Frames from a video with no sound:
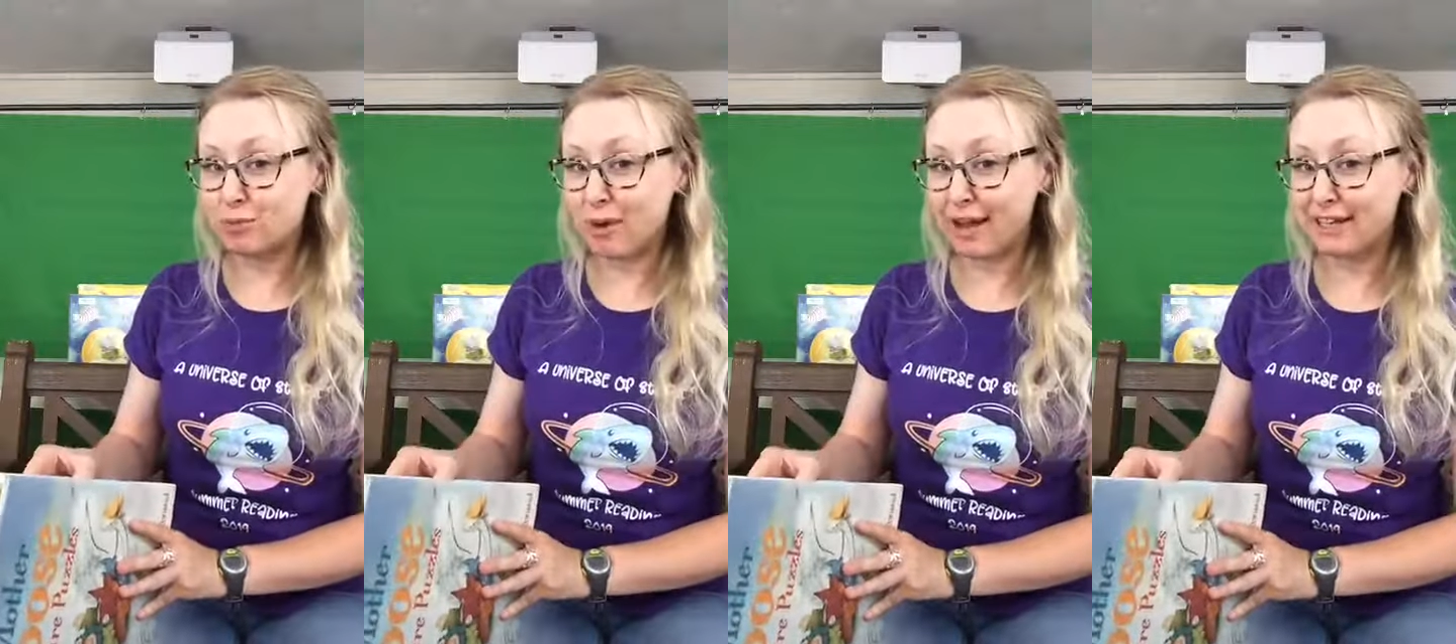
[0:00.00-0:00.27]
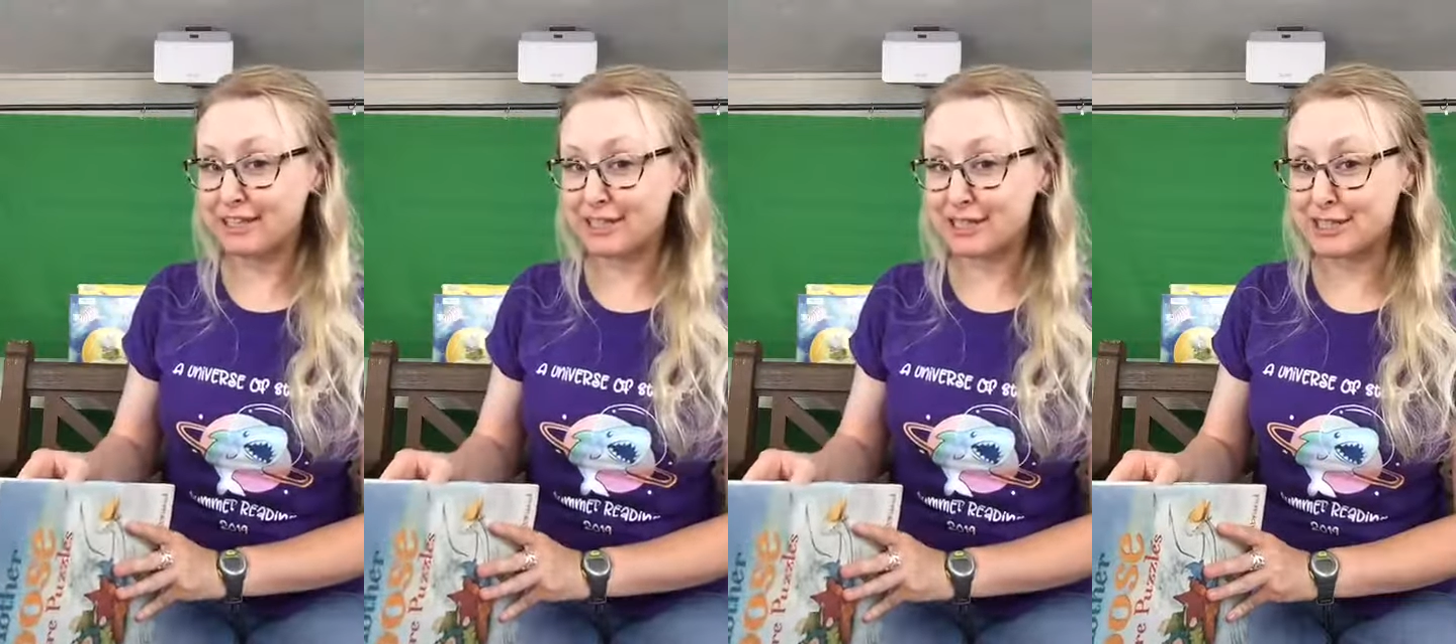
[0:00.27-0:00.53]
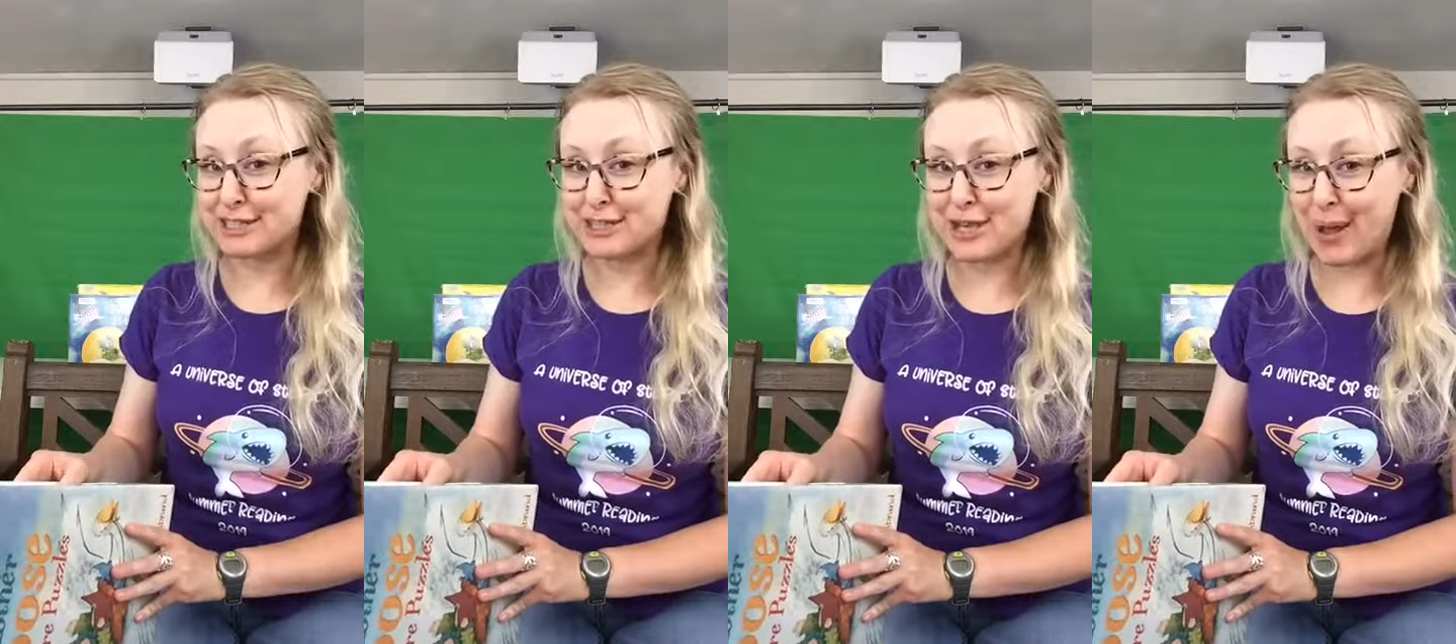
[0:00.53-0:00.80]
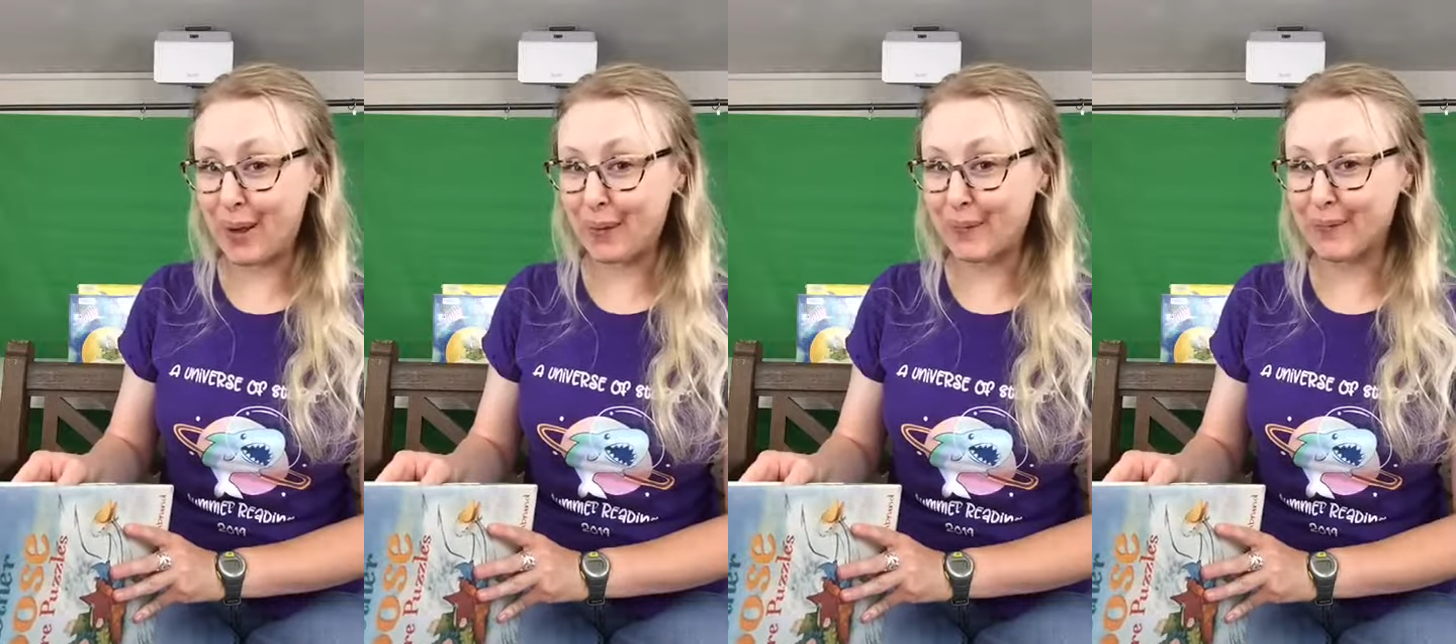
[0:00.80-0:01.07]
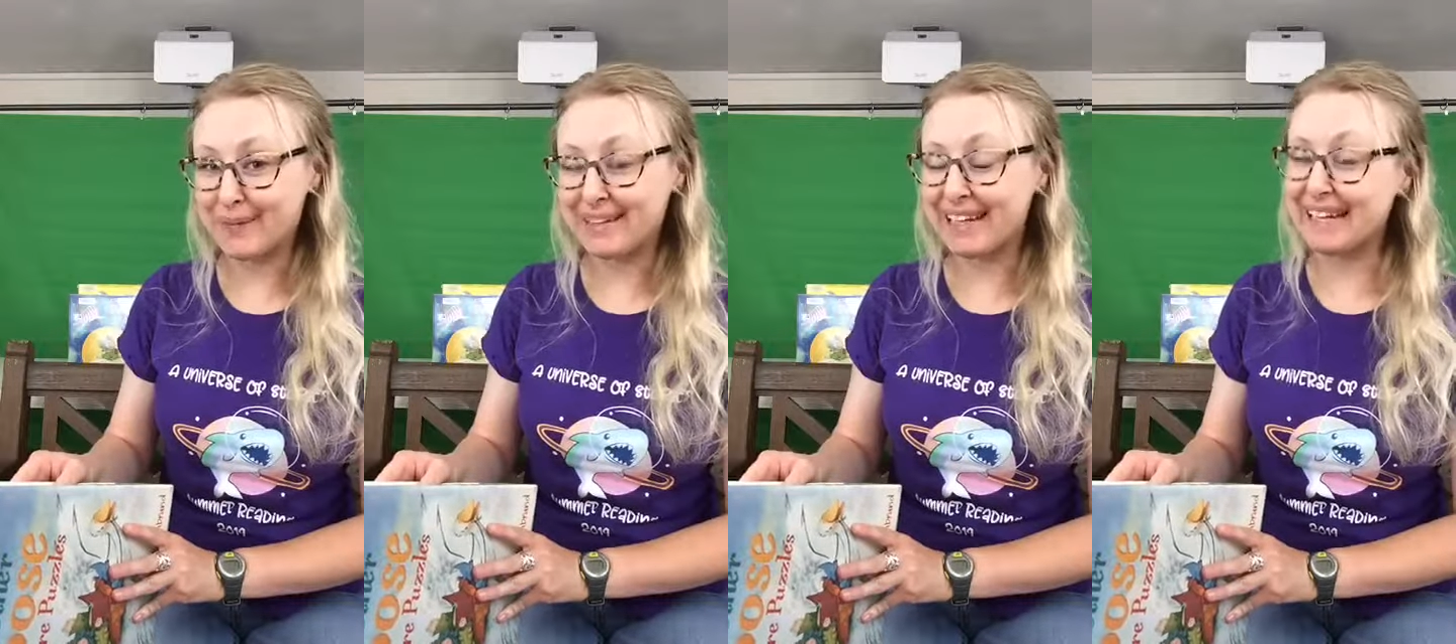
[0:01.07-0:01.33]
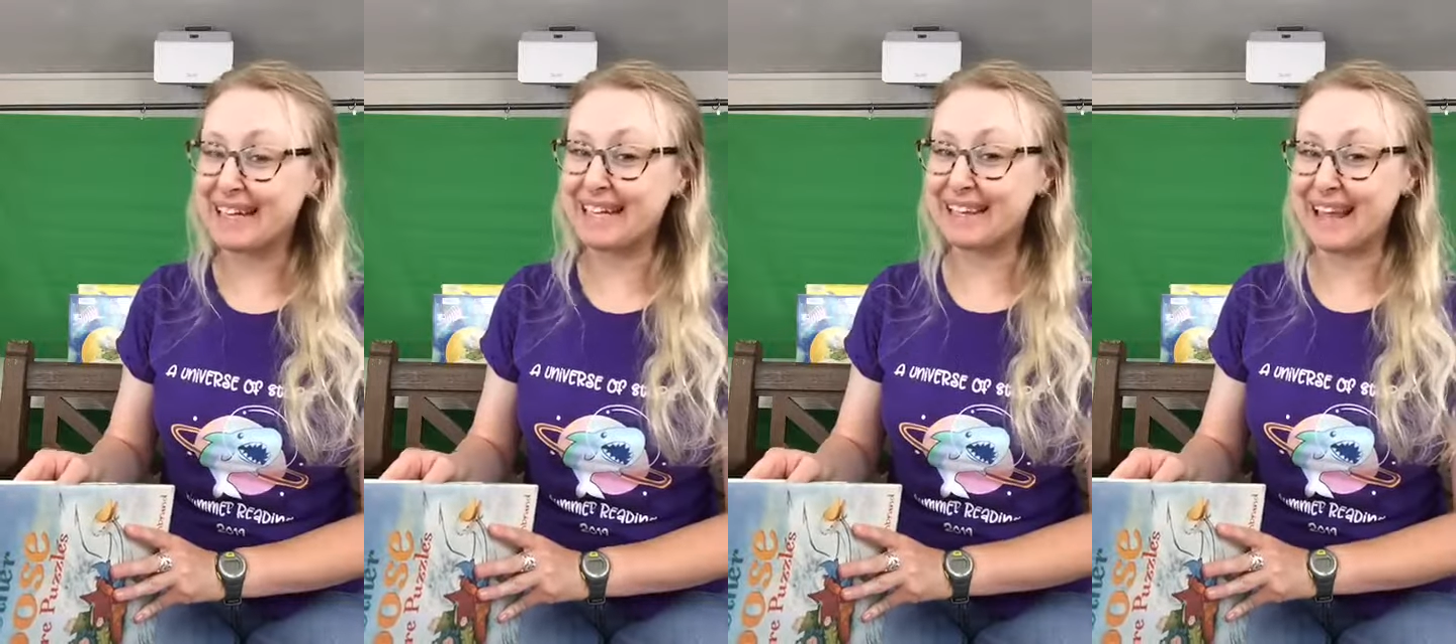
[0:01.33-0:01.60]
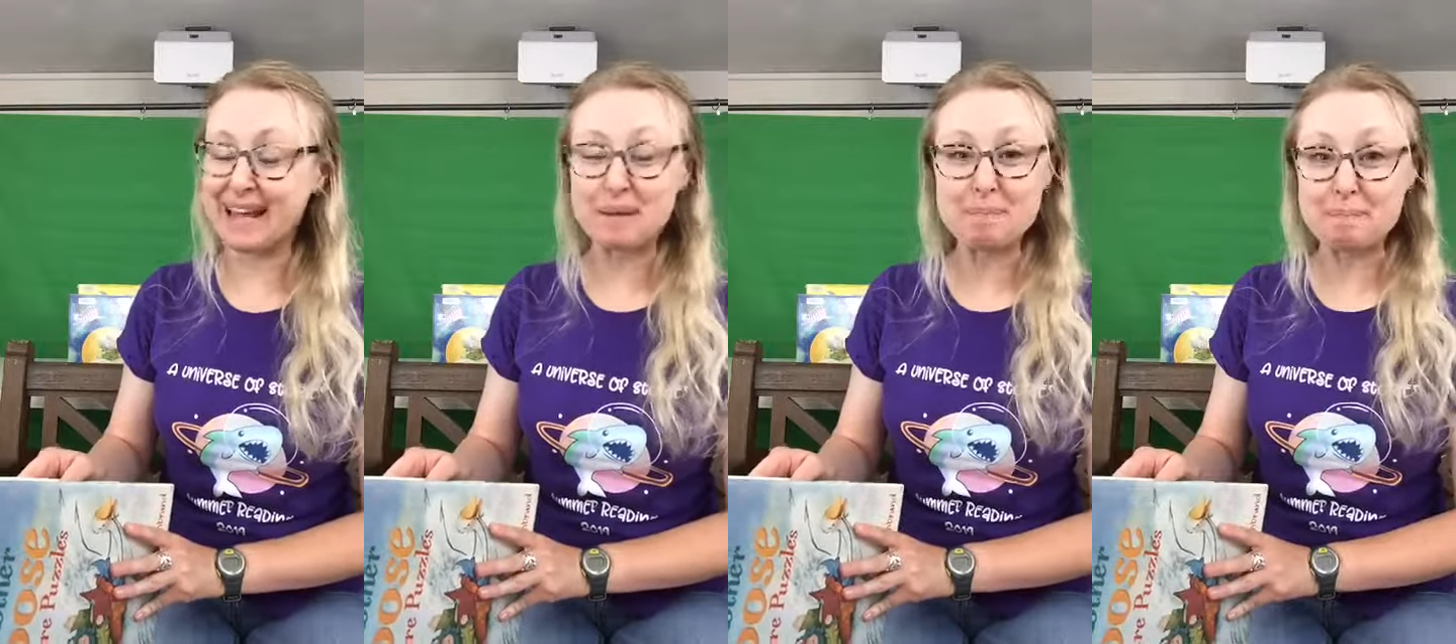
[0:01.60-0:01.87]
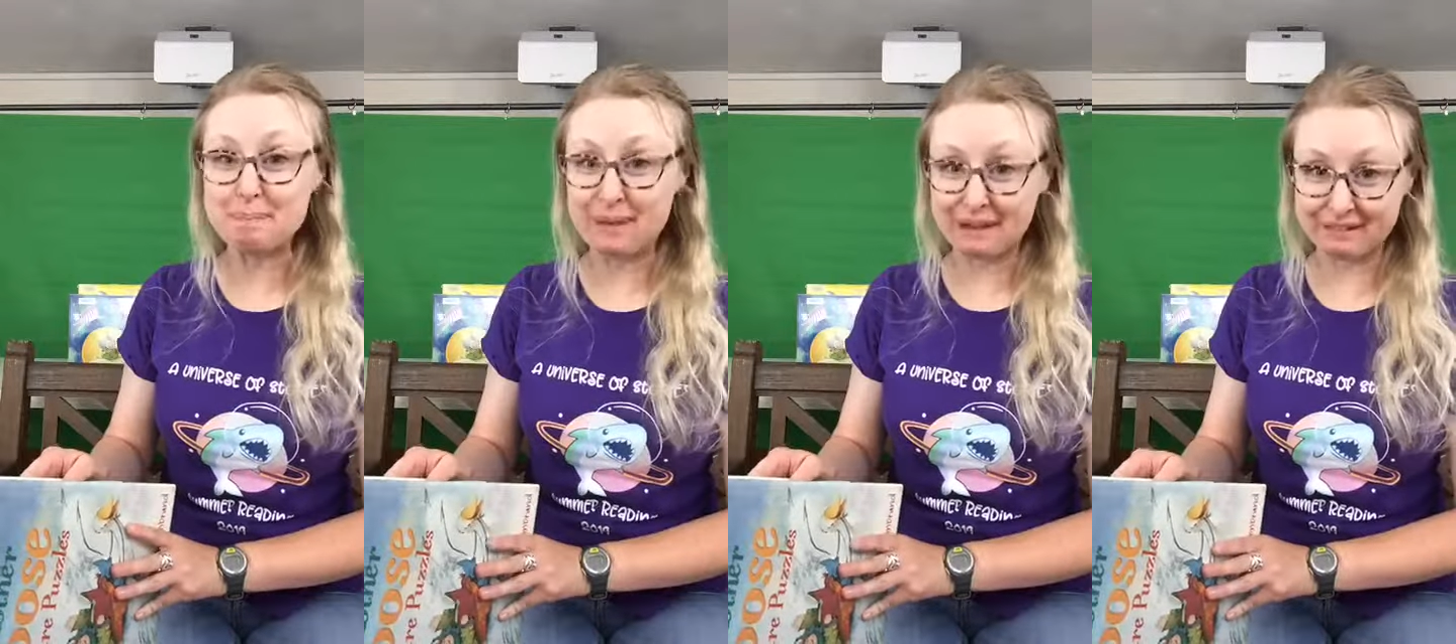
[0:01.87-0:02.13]
white as snow and like
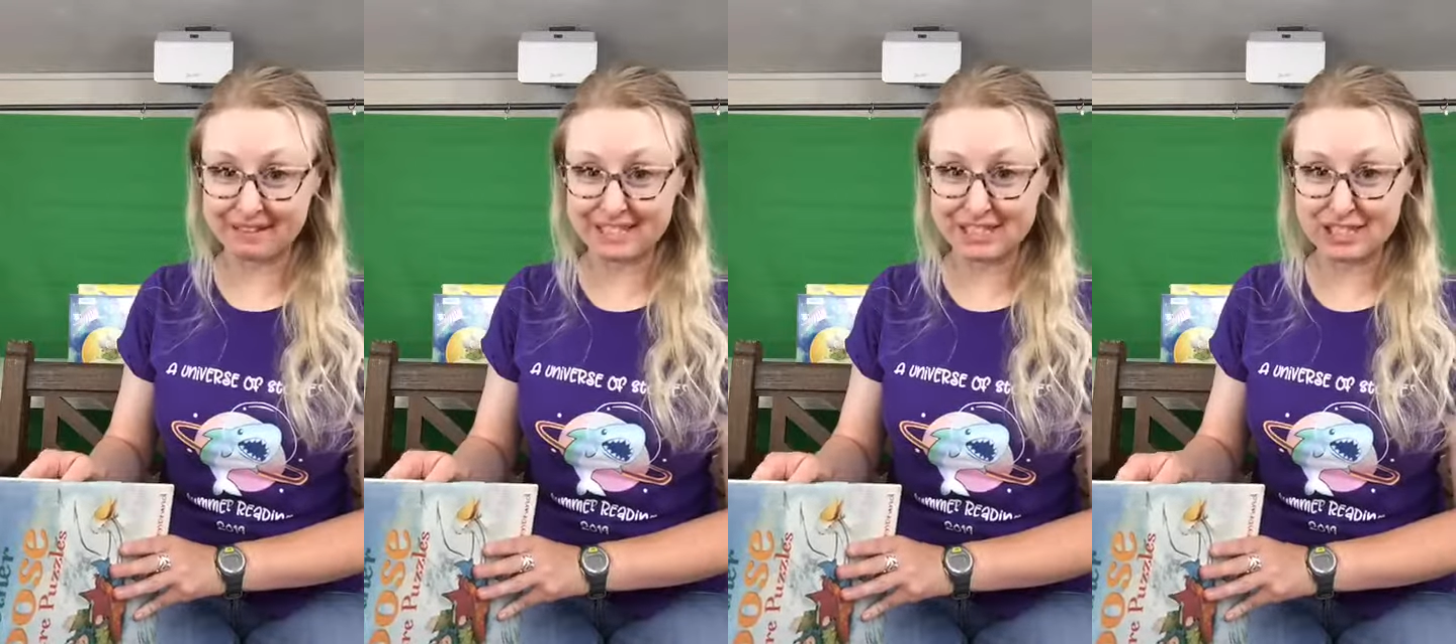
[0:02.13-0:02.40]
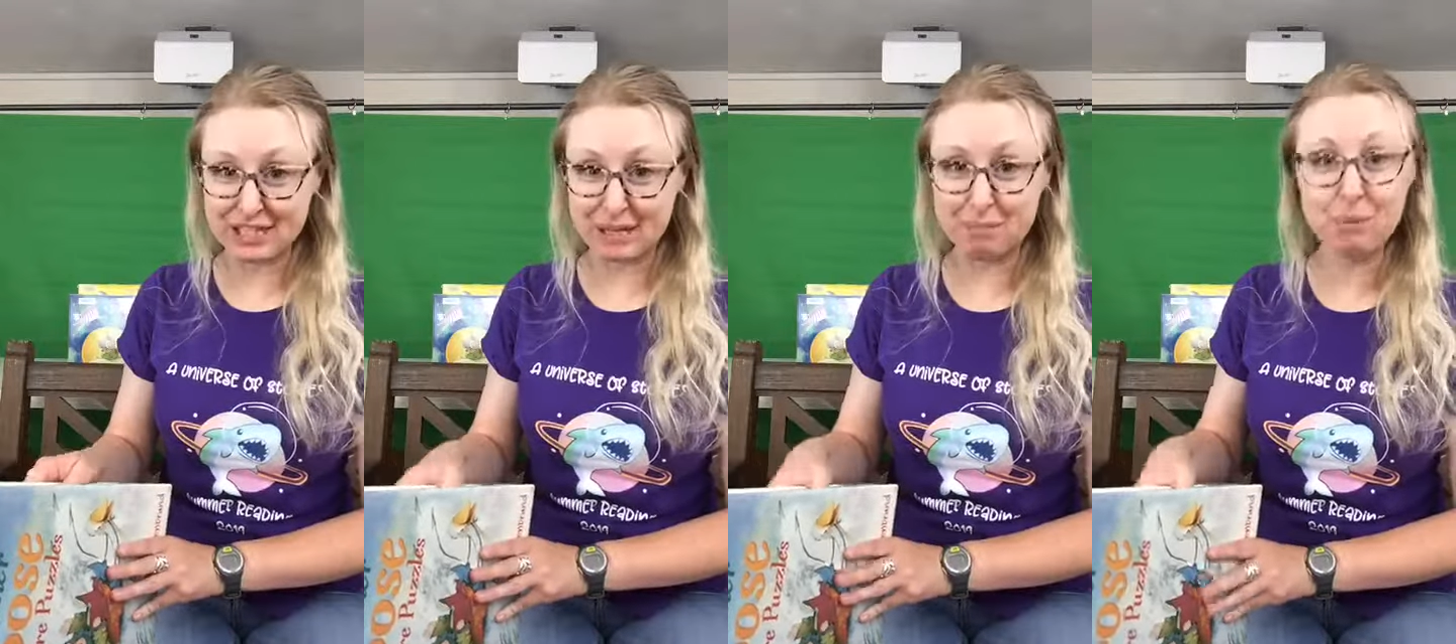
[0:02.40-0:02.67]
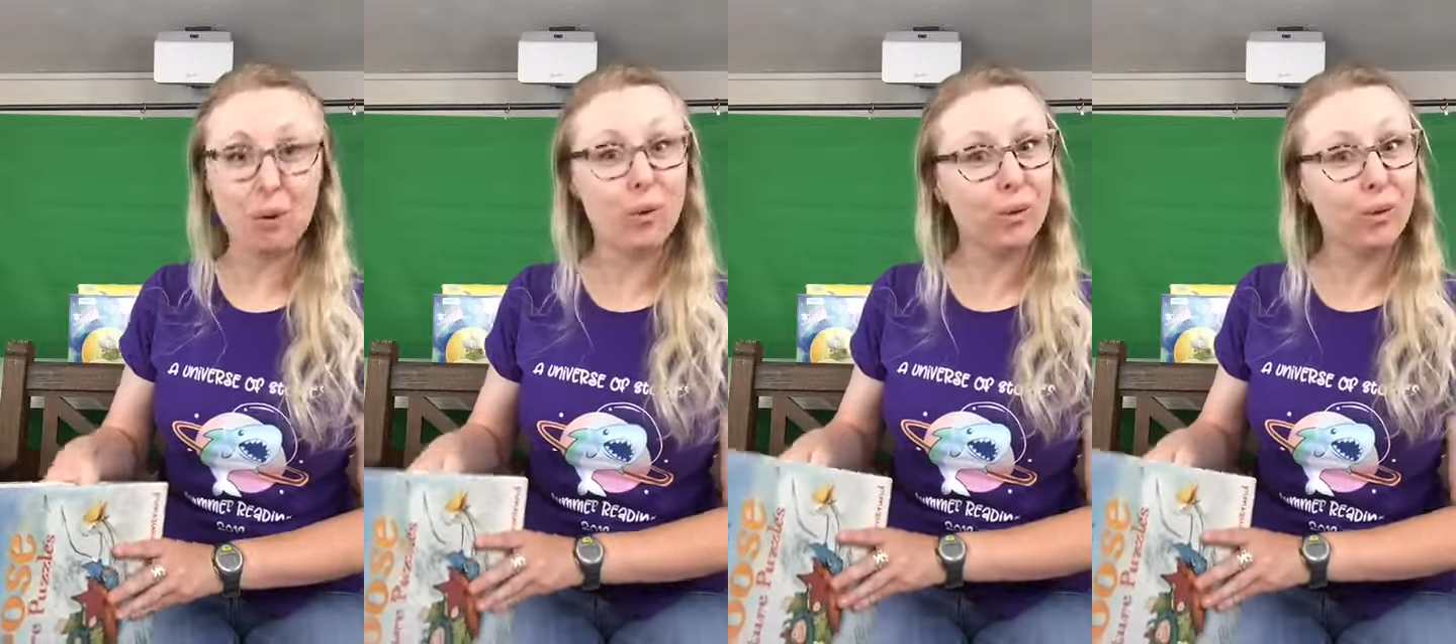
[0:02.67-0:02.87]
Mary sheep,